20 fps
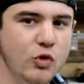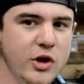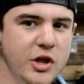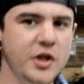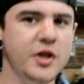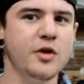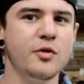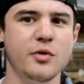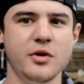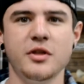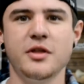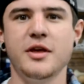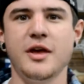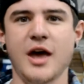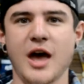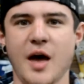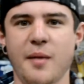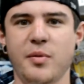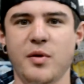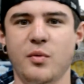really, really
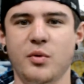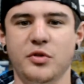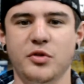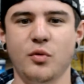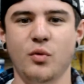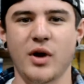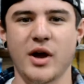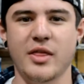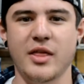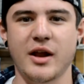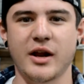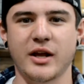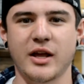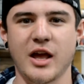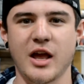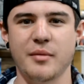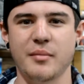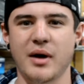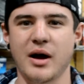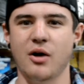happy with the way that it
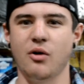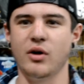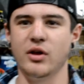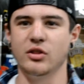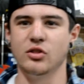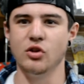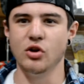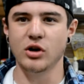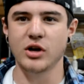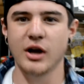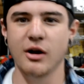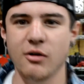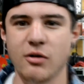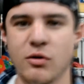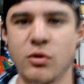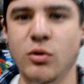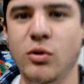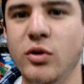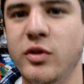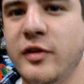came out, and look how
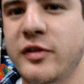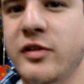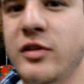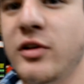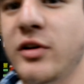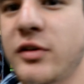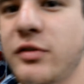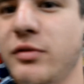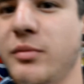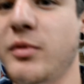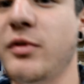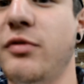cool this looks from the